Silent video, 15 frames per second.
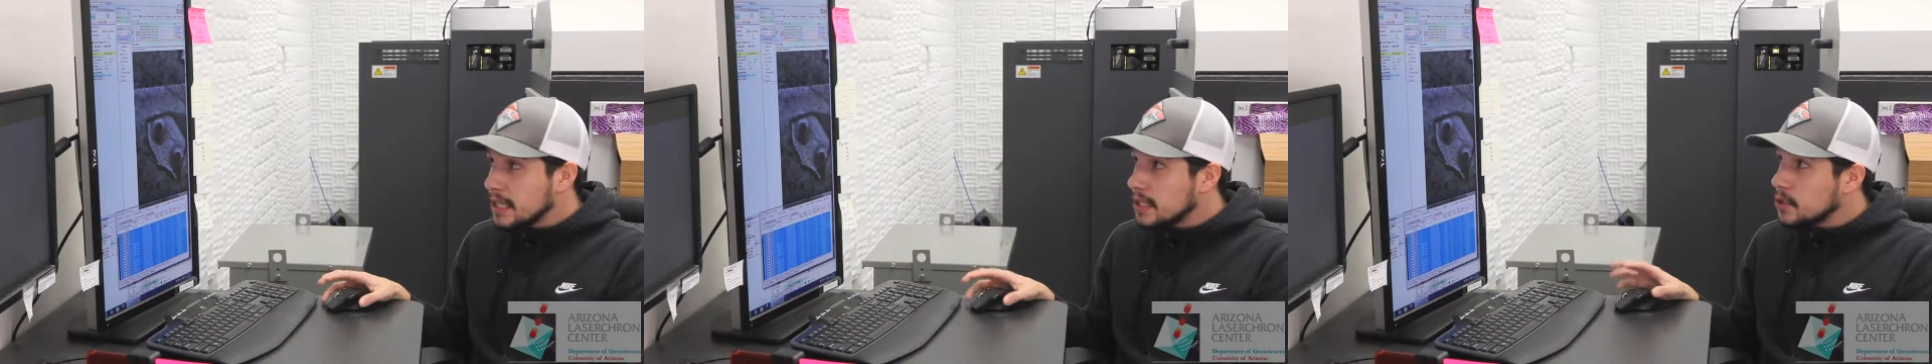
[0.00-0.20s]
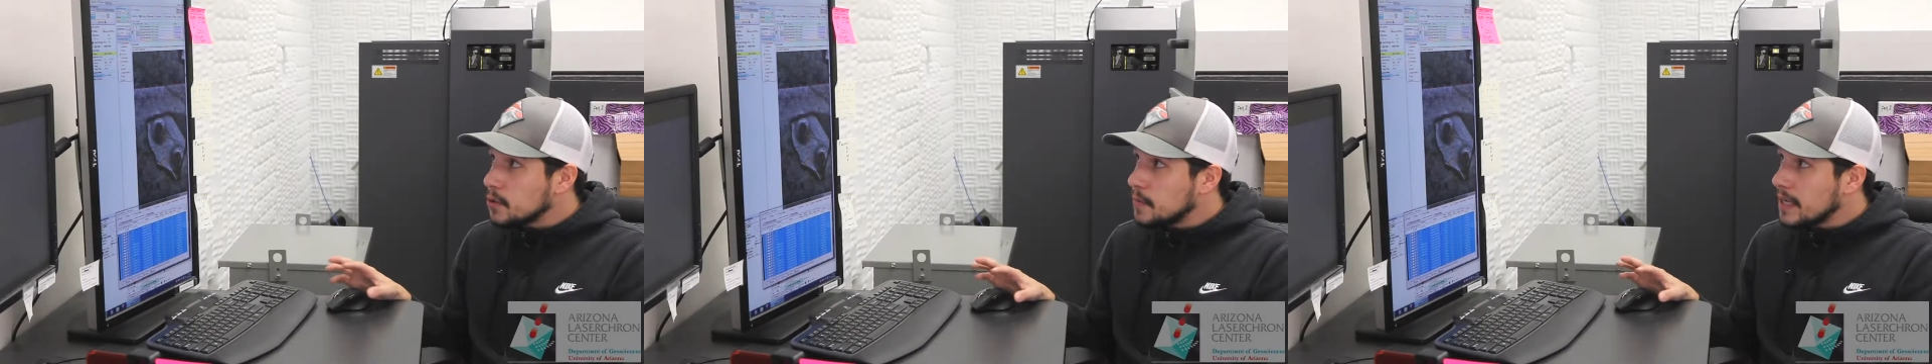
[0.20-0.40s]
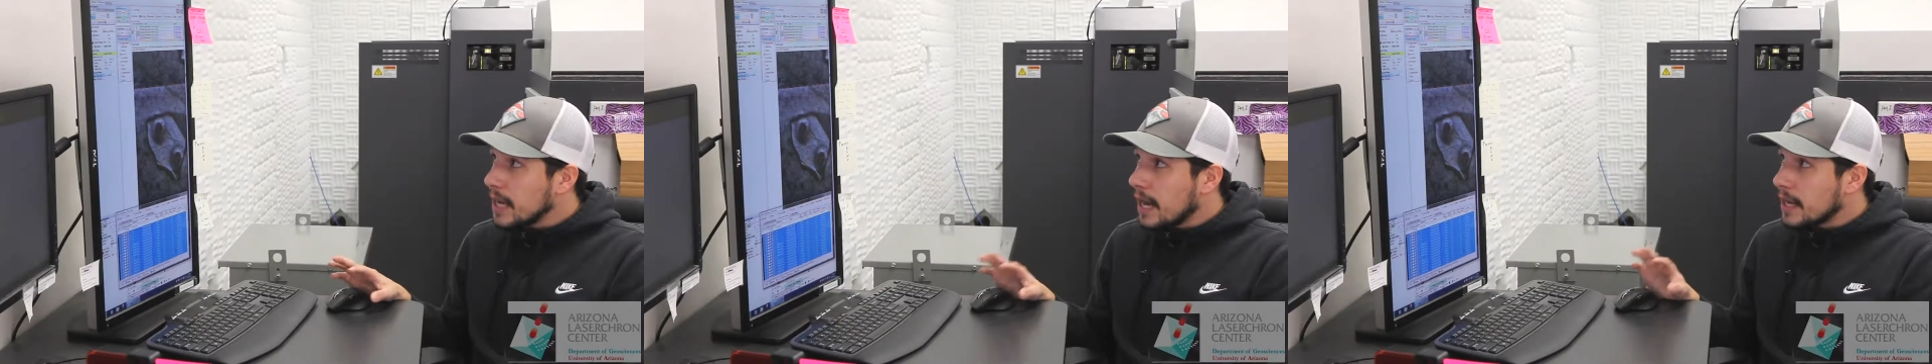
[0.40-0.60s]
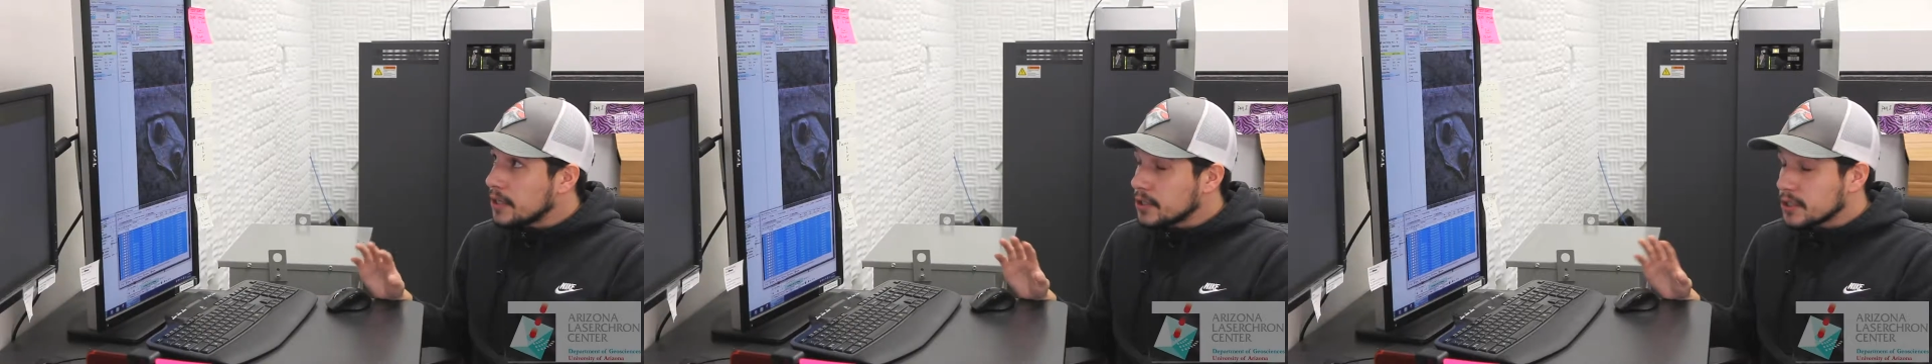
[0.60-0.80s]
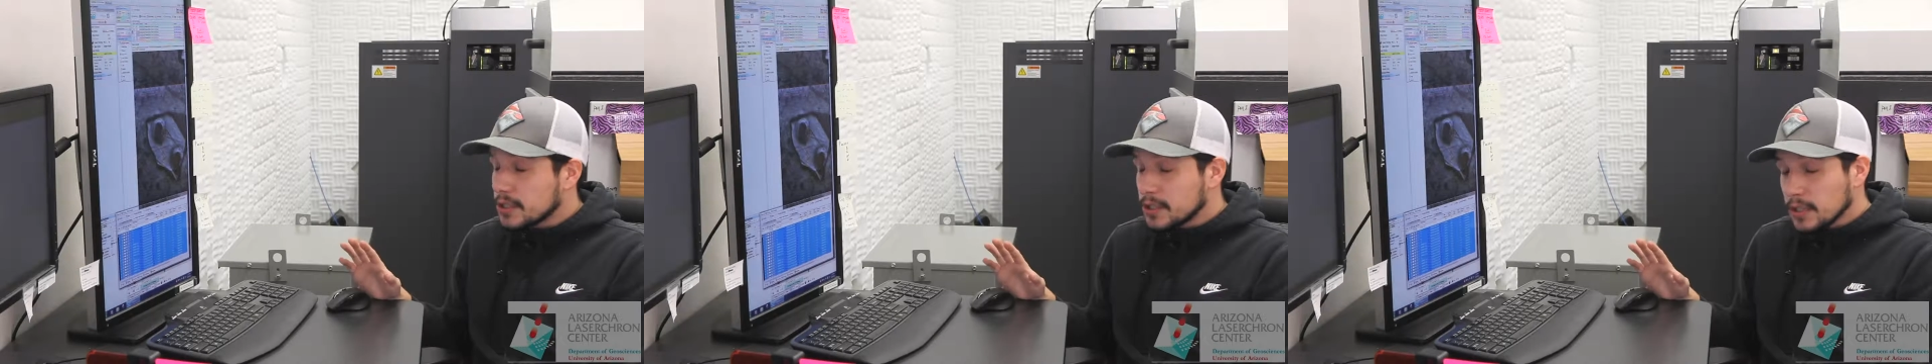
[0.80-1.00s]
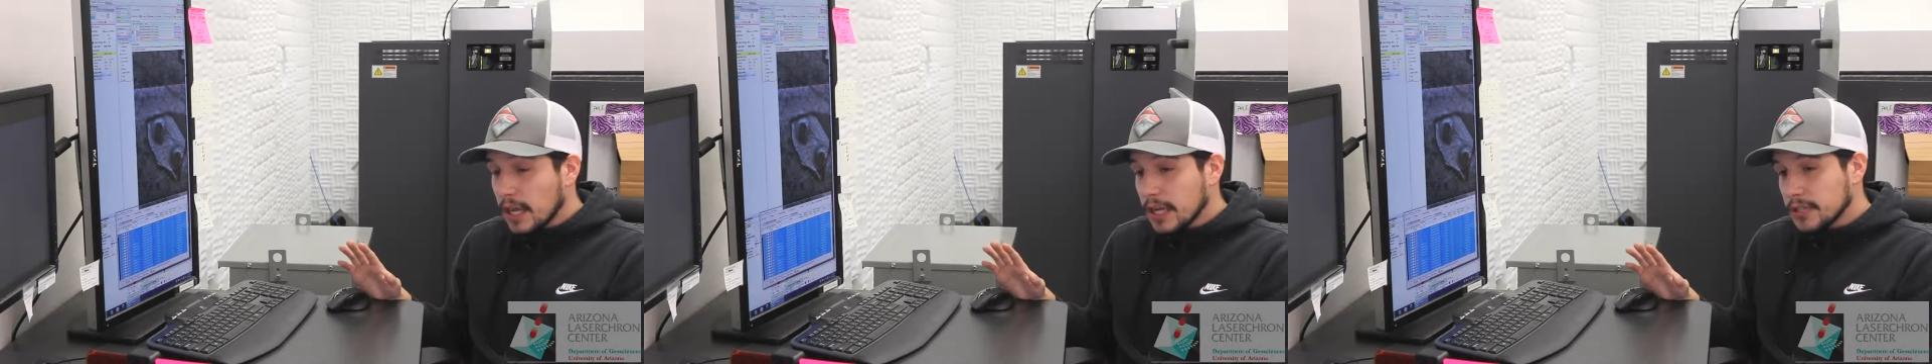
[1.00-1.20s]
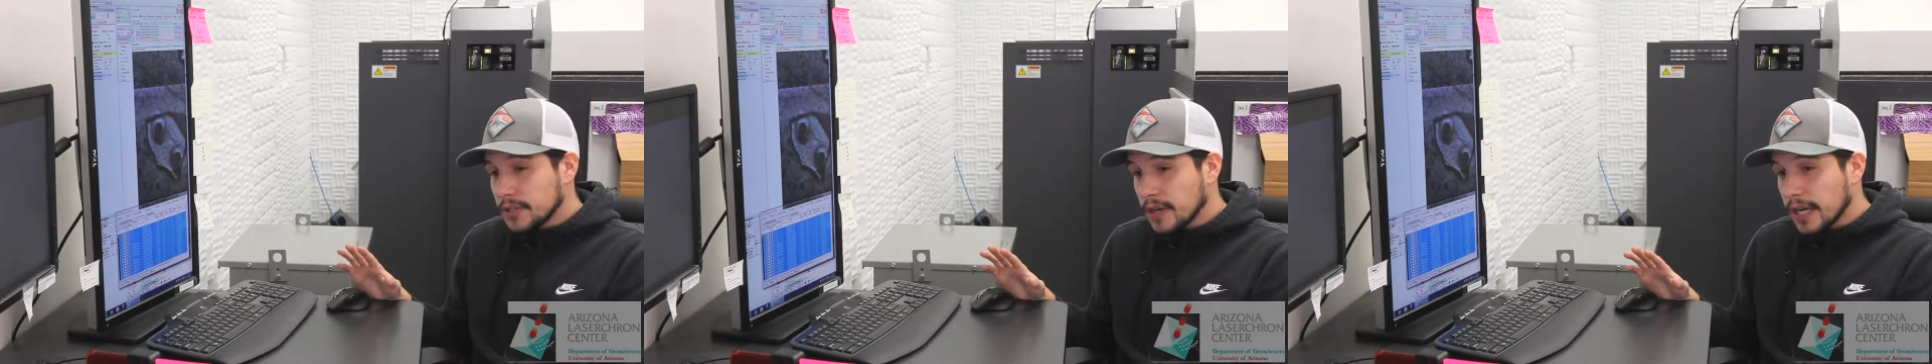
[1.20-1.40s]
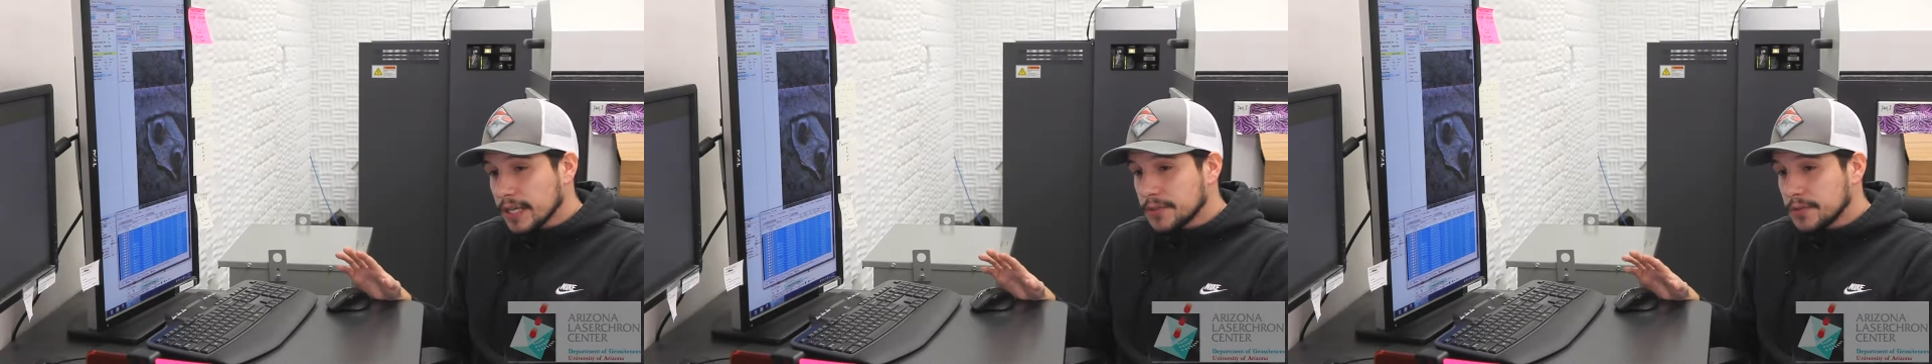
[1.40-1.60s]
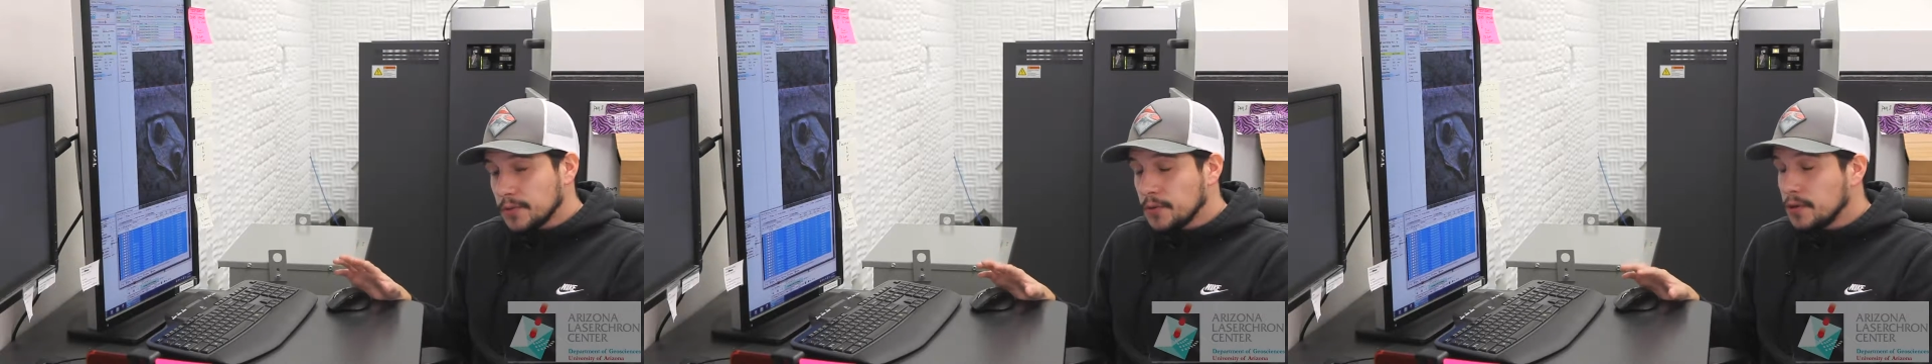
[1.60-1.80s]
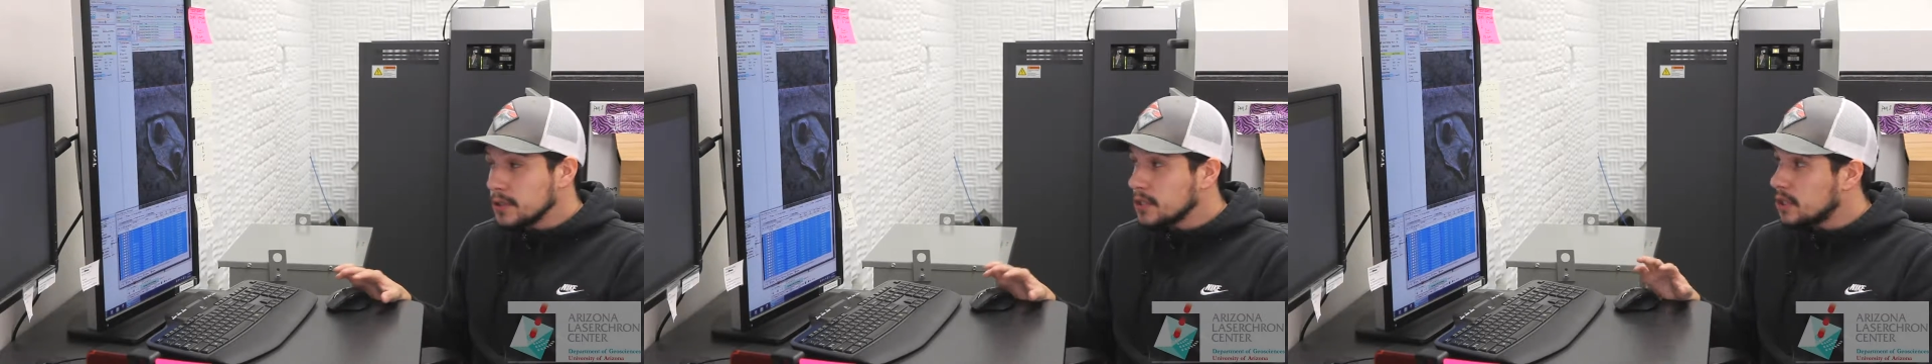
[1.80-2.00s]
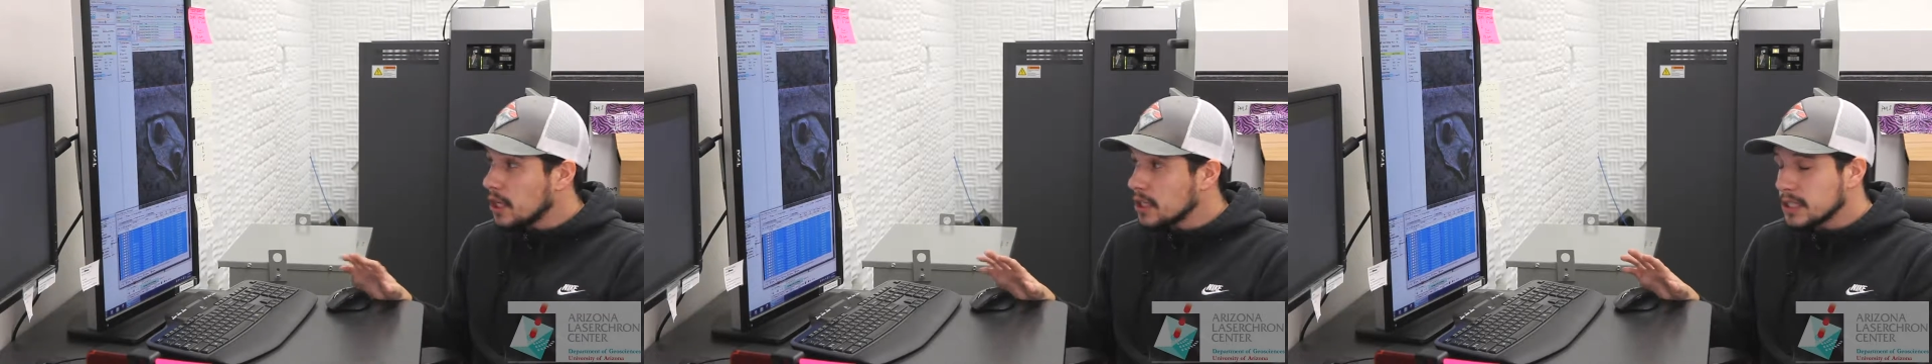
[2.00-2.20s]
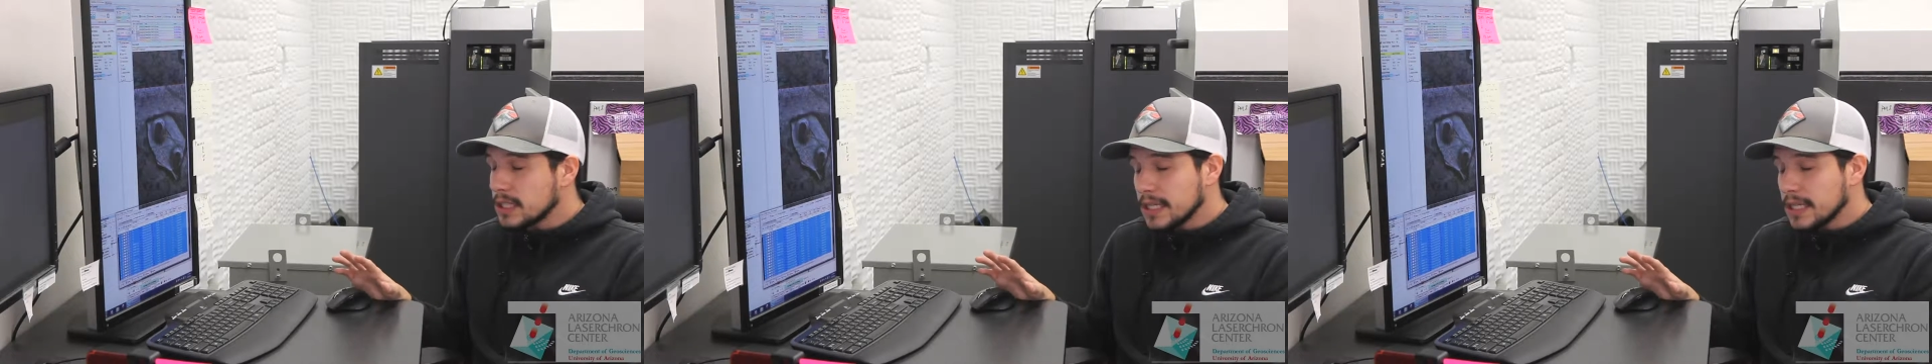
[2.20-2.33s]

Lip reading: to be on your select drag tool just